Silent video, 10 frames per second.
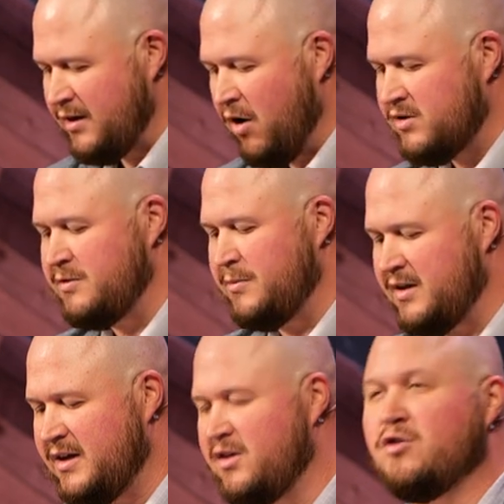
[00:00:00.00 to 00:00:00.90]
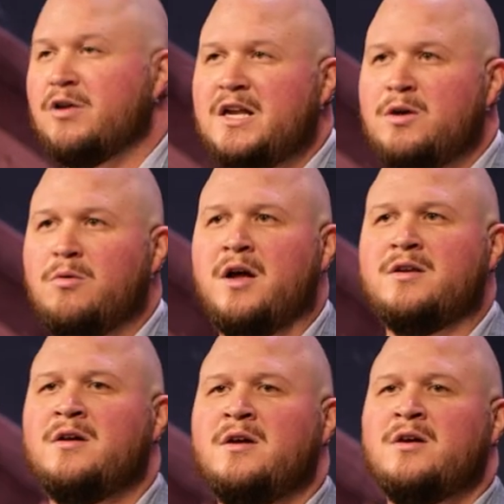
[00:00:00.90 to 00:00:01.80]
And ultimately, the greedy
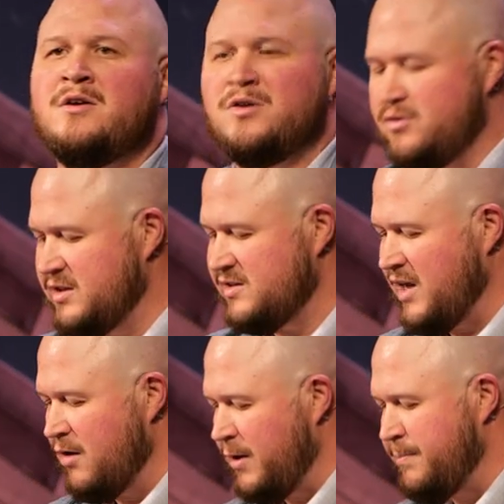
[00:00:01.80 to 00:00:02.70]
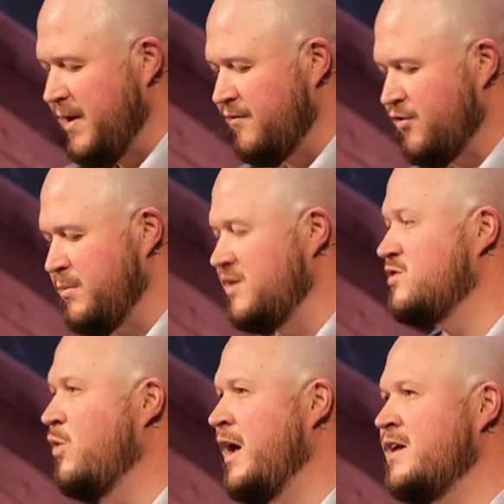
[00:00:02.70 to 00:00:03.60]
one who does not repent from
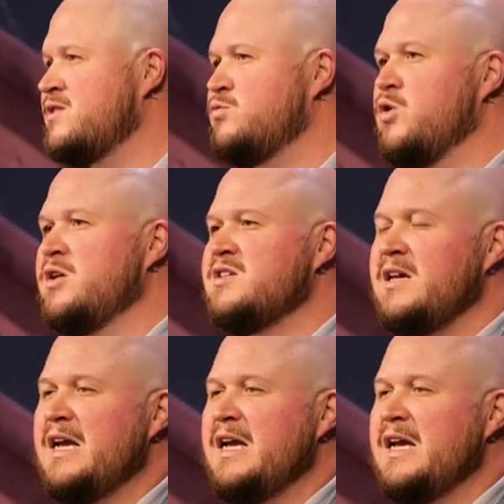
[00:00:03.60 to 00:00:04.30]
his ways will,